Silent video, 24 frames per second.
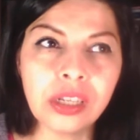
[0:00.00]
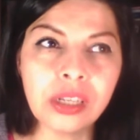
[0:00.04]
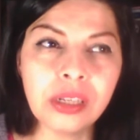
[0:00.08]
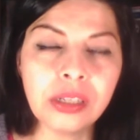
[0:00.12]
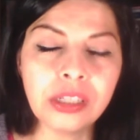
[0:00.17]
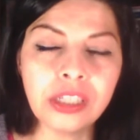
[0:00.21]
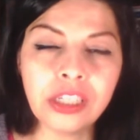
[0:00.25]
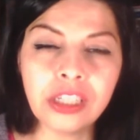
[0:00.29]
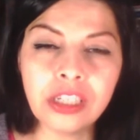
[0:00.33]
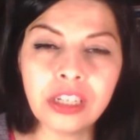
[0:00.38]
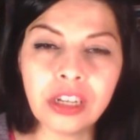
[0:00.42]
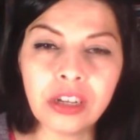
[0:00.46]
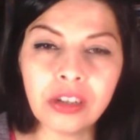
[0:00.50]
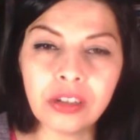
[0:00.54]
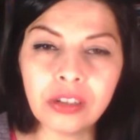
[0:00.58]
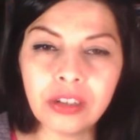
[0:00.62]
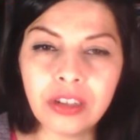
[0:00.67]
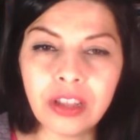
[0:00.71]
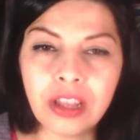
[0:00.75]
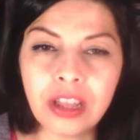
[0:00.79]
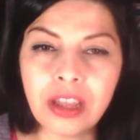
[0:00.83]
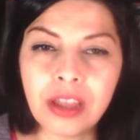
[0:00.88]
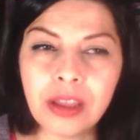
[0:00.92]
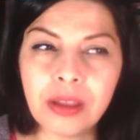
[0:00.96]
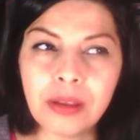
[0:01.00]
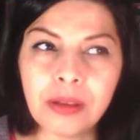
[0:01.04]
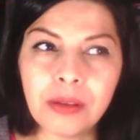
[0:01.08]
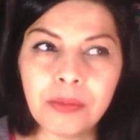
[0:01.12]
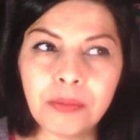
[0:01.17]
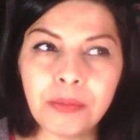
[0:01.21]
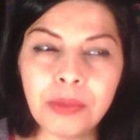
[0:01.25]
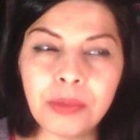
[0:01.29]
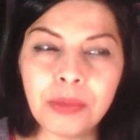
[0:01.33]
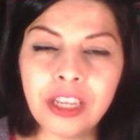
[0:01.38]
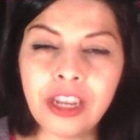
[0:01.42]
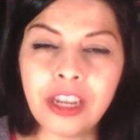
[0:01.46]
You know,
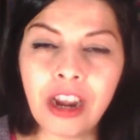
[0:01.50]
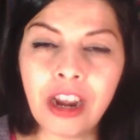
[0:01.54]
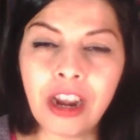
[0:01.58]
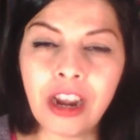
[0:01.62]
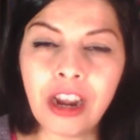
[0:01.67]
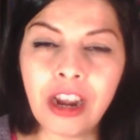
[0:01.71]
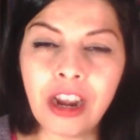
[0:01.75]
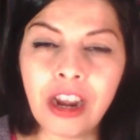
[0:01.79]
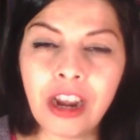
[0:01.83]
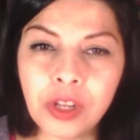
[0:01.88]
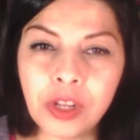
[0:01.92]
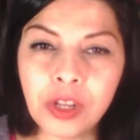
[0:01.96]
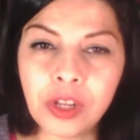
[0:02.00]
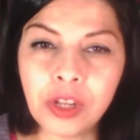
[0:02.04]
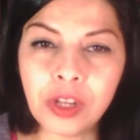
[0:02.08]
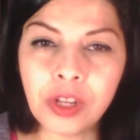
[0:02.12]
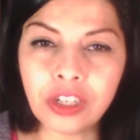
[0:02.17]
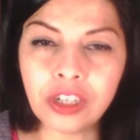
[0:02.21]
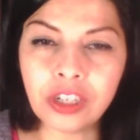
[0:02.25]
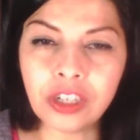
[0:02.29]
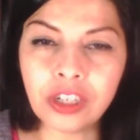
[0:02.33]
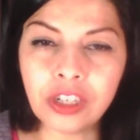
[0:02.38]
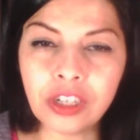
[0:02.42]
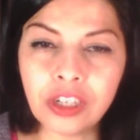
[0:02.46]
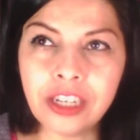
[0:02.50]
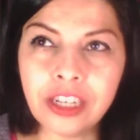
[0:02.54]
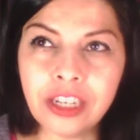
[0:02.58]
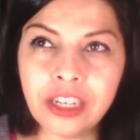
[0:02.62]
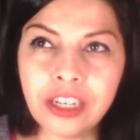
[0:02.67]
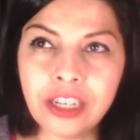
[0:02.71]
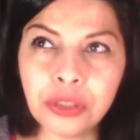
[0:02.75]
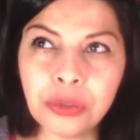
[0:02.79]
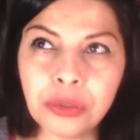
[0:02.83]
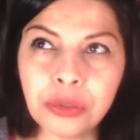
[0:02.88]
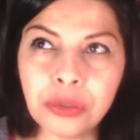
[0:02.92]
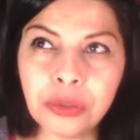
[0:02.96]
be careful when you're in a
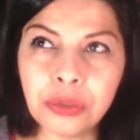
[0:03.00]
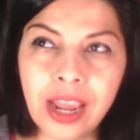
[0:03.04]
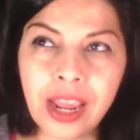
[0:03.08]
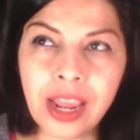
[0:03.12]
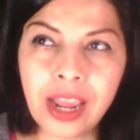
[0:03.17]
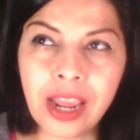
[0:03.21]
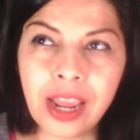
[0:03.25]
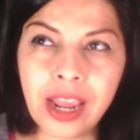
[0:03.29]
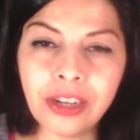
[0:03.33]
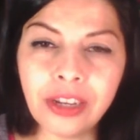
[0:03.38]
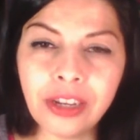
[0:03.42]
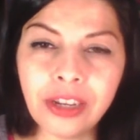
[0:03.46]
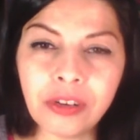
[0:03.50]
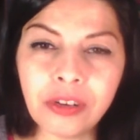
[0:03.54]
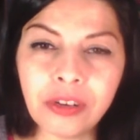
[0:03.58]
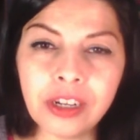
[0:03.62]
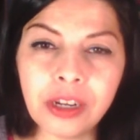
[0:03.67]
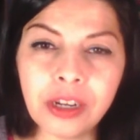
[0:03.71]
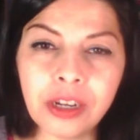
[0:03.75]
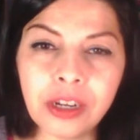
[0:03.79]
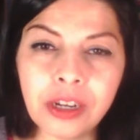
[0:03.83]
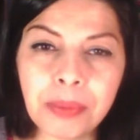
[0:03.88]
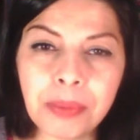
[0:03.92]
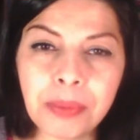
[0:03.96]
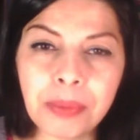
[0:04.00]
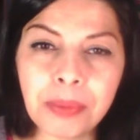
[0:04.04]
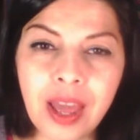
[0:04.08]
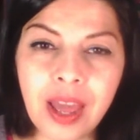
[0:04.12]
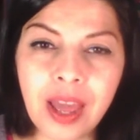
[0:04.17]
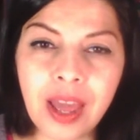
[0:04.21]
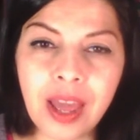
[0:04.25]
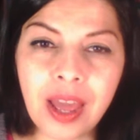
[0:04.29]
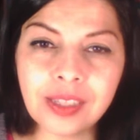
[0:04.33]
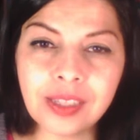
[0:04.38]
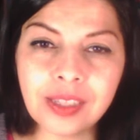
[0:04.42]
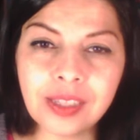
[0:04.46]
train or in a
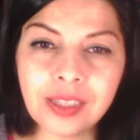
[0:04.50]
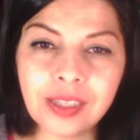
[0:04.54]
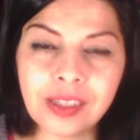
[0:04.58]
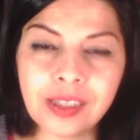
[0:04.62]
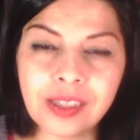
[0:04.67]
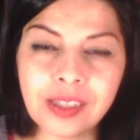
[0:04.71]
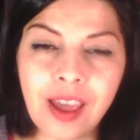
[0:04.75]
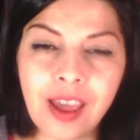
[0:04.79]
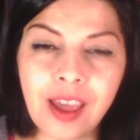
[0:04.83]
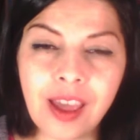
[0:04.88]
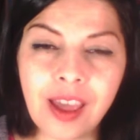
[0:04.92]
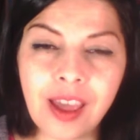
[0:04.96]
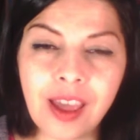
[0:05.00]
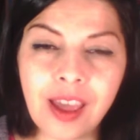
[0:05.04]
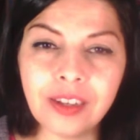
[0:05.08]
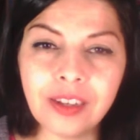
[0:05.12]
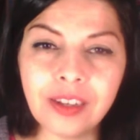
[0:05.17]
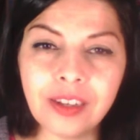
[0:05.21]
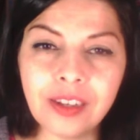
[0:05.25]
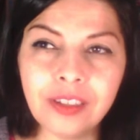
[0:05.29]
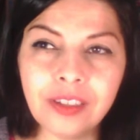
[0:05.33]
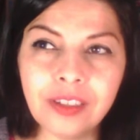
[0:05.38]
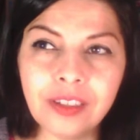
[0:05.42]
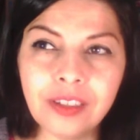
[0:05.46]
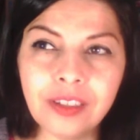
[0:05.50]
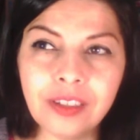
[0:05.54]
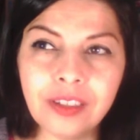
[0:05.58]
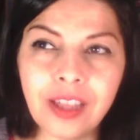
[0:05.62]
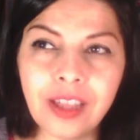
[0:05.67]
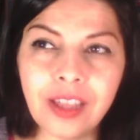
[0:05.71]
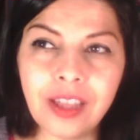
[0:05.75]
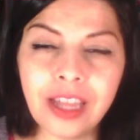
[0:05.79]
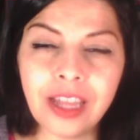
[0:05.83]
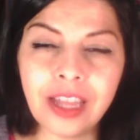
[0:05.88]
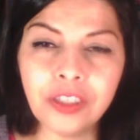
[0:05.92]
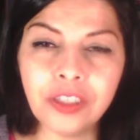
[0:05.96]
bus that
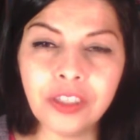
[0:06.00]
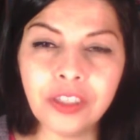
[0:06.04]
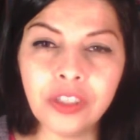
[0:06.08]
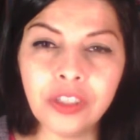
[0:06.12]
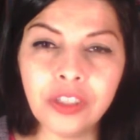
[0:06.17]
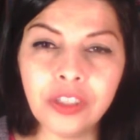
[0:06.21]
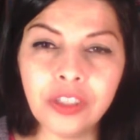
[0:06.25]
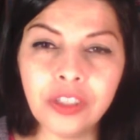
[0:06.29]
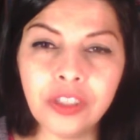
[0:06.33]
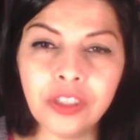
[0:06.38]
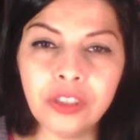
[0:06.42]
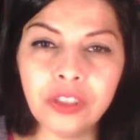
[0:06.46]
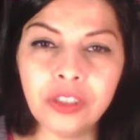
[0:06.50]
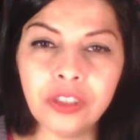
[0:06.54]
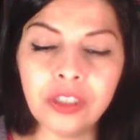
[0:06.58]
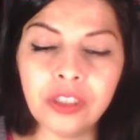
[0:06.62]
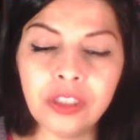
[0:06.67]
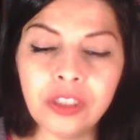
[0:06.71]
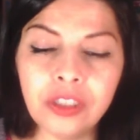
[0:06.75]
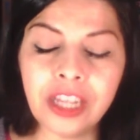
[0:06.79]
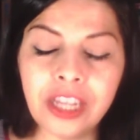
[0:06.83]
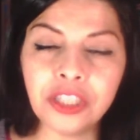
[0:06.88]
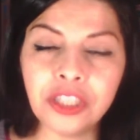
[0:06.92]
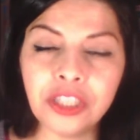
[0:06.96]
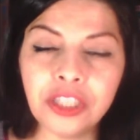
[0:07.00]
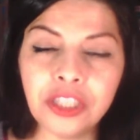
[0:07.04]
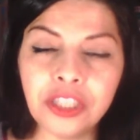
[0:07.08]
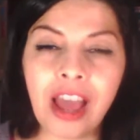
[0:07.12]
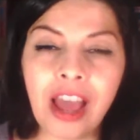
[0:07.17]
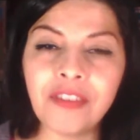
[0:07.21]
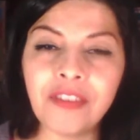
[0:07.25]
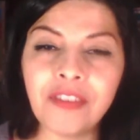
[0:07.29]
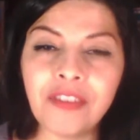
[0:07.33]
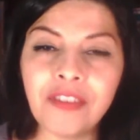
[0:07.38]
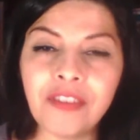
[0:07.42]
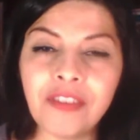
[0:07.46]
you
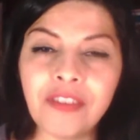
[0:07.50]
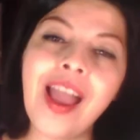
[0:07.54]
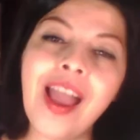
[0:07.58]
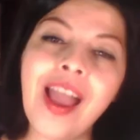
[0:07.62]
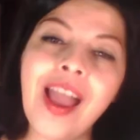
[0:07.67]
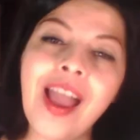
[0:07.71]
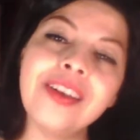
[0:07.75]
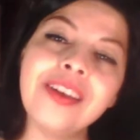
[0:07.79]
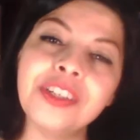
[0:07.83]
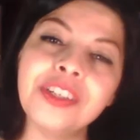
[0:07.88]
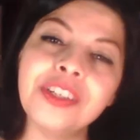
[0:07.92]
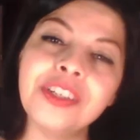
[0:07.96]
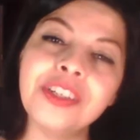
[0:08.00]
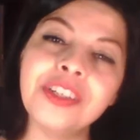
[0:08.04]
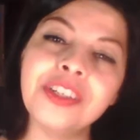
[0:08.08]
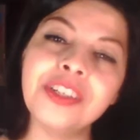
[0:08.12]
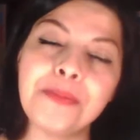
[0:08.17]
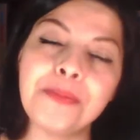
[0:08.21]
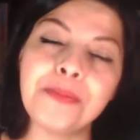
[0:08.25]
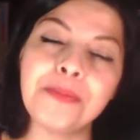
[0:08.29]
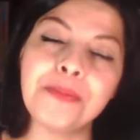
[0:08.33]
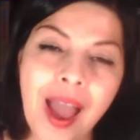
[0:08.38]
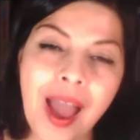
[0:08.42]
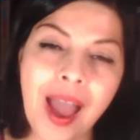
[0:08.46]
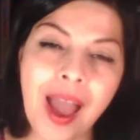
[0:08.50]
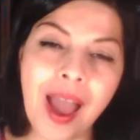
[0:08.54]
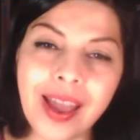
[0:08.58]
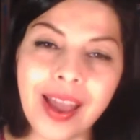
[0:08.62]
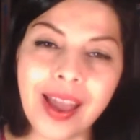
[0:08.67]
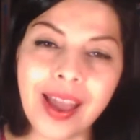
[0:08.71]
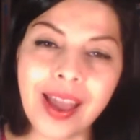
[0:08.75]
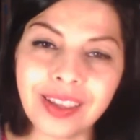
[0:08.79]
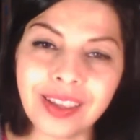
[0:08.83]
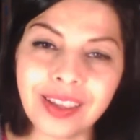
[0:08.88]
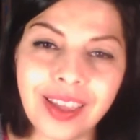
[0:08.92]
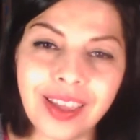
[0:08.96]
have your hand on your
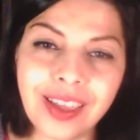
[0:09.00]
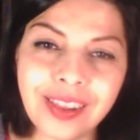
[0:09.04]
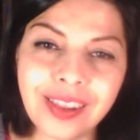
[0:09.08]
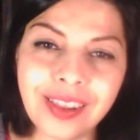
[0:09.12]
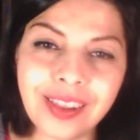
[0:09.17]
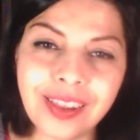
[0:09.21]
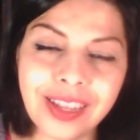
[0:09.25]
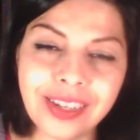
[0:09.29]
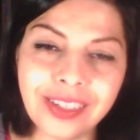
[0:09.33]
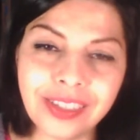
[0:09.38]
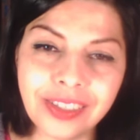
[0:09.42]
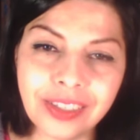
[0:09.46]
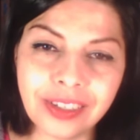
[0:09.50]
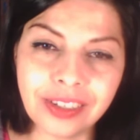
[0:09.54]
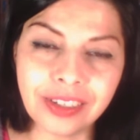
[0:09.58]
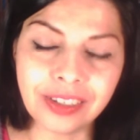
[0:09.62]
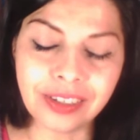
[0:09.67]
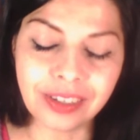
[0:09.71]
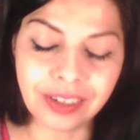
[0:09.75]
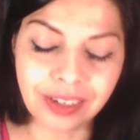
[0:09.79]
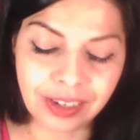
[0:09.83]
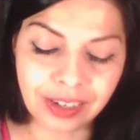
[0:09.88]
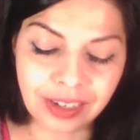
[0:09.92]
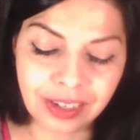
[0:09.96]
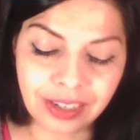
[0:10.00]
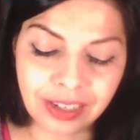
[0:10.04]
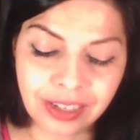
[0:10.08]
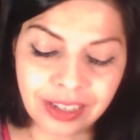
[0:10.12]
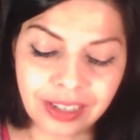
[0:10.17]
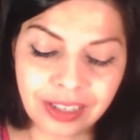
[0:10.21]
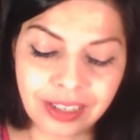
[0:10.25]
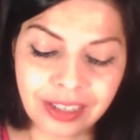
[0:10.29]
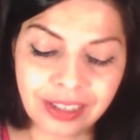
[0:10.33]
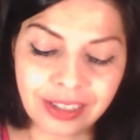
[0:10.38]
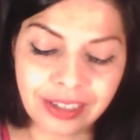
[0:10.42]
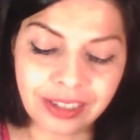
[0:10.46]
bag, and that you're,
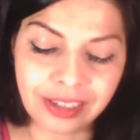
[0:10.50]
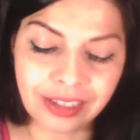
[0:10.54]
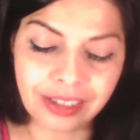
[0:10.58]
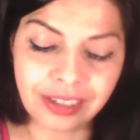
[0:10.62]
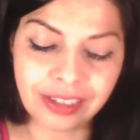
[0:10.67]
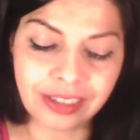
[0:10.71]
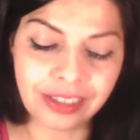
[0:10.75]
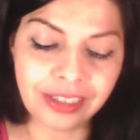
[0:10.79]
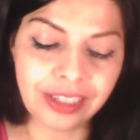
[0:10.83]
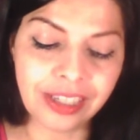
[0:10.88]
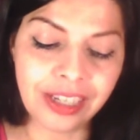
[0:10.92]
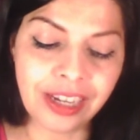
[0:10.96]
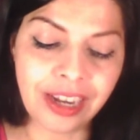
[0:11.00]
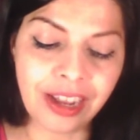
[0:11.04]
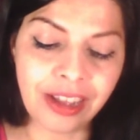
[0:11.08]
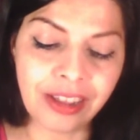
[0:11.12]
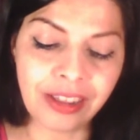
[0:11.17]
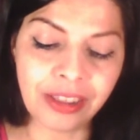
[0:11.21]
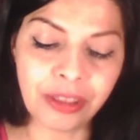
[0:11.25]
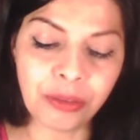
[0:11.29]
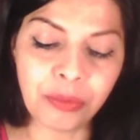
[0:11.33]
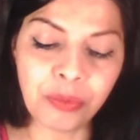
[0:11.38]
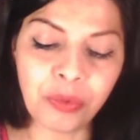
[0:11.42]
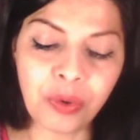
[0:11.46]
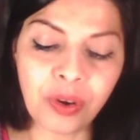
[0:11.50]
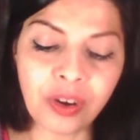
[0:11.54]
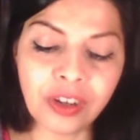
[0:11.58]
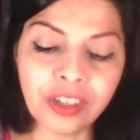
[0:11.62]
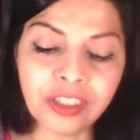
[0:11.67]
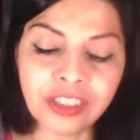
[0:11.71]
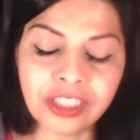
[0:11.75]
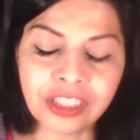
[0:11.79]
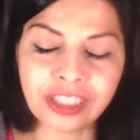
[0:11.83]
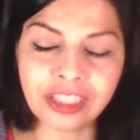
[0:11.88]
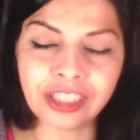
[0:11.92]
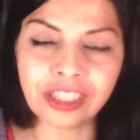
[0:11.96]
you know, the
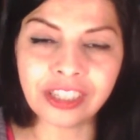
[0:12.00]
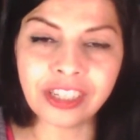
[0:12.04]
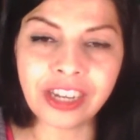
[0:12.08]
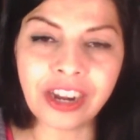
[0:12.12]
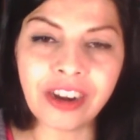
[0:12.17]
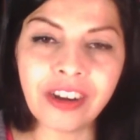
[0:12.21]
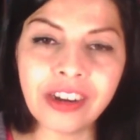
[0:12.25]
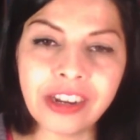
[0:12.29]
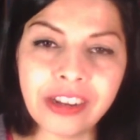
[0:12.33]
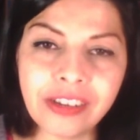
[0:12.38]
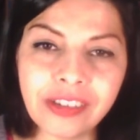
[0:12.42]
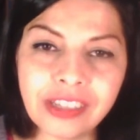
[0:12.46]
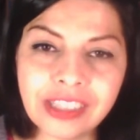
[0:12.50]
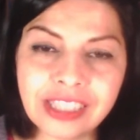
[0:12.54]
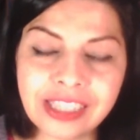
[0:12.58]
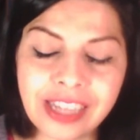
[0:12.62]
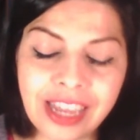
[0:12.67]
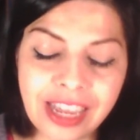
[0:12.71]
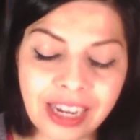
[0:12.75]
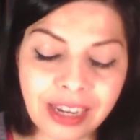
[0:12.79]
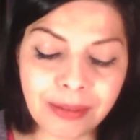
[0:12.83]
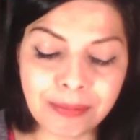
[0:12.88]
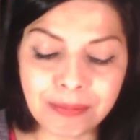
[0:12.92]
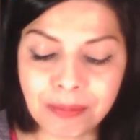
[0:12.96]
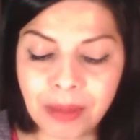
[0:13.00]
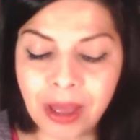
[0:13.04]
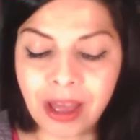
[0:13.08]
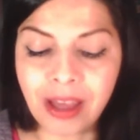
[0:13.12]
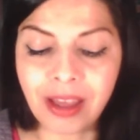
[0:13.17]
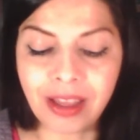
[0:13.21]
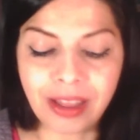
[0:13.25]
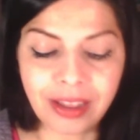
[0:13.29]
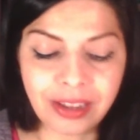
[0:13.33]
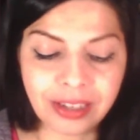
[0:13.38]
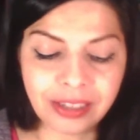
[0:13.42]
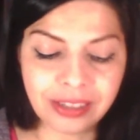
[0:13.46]
worst scenario is getting
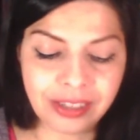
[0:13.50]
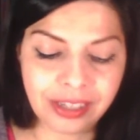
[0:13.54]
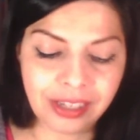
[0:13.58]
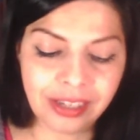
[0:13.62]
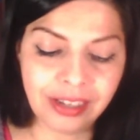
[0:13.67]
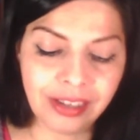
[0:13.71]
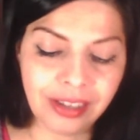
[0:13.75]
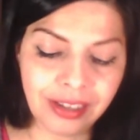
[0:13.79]
mugged.